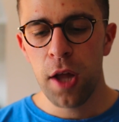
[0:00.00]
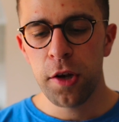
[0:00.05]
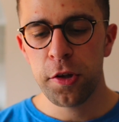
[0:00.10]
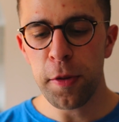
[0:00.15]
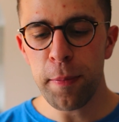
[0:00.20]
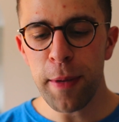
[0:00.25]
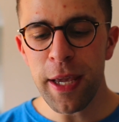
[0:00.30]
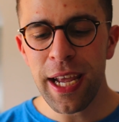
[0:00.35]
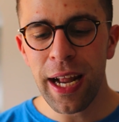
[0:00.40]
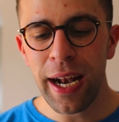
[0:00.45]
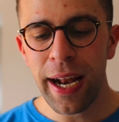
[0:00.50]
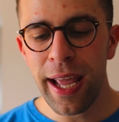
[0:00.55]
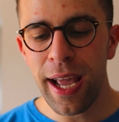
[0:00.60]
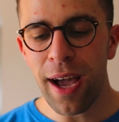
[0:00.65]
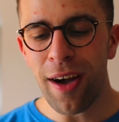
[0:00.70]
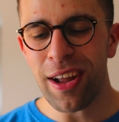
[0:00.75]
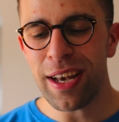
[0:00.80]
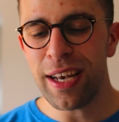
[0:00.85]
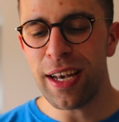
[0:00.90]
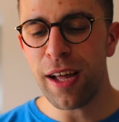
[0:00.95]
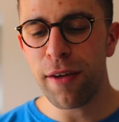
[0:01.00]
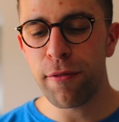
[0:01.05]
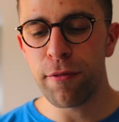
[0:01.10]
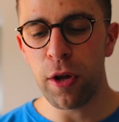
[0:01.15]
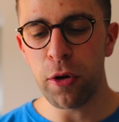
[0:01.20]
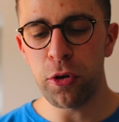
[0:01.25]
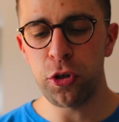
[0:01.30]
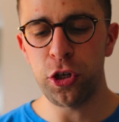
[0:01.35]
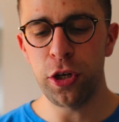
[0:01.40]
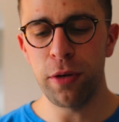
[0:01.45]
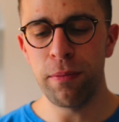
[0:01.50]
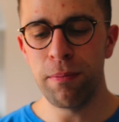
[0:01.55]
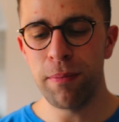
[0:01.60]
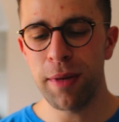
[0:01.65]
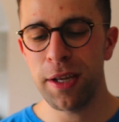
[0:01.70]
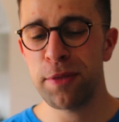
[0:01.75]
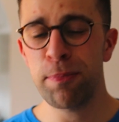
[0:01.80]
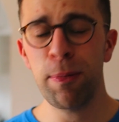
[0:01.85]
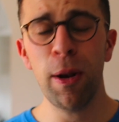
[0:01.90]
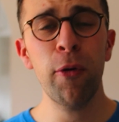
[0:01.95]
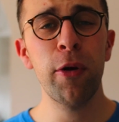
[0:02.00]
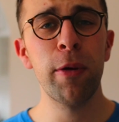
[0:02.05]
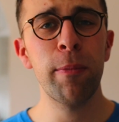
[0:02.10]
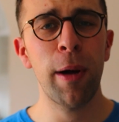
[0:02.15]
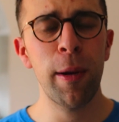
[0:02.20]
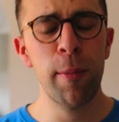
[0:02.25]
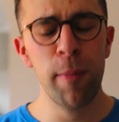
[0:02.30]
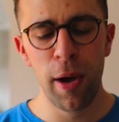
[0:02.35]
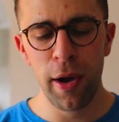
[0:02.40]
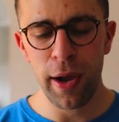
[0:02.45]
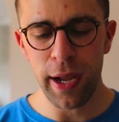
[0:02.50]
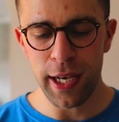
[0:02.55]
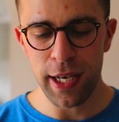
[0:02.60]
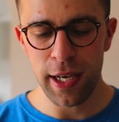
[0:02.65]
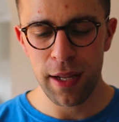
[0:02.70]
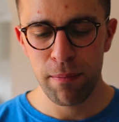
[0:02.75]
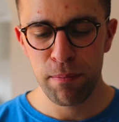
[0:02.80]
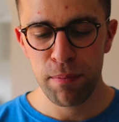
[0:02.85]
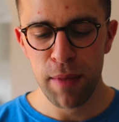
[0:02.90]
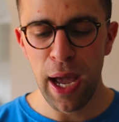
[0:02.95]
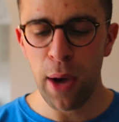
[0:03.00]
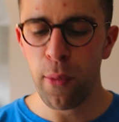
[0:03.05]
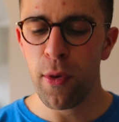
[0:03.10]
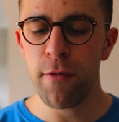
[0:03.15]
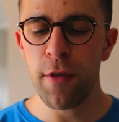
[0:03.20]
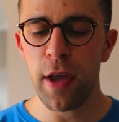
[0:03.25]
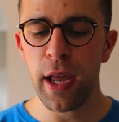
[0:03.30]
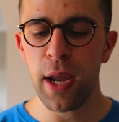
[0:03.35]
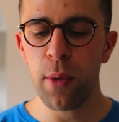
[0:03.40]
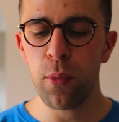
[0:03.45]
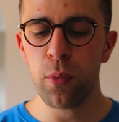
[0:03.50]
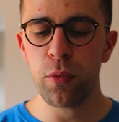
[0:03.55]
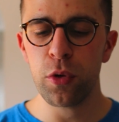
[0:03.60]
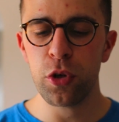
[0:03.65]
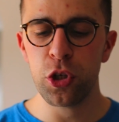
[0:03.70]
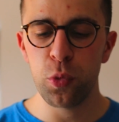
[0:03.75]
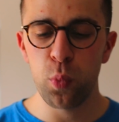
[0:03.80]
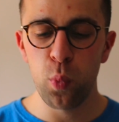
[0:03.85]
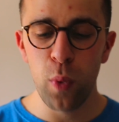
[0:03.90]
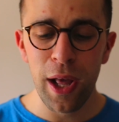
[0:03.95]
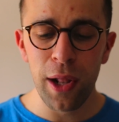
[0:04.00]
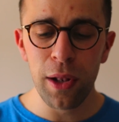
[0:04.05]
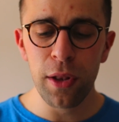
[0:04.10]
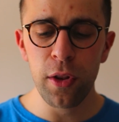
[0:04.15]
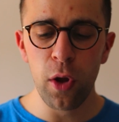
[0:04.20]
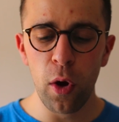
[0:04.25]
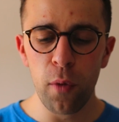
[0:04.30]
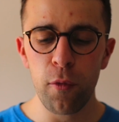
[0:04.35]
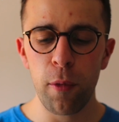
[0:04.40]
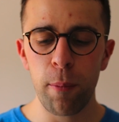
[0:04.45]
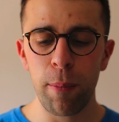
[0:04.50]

To be clear, I love Notion. It's blowing my mind. However, it will not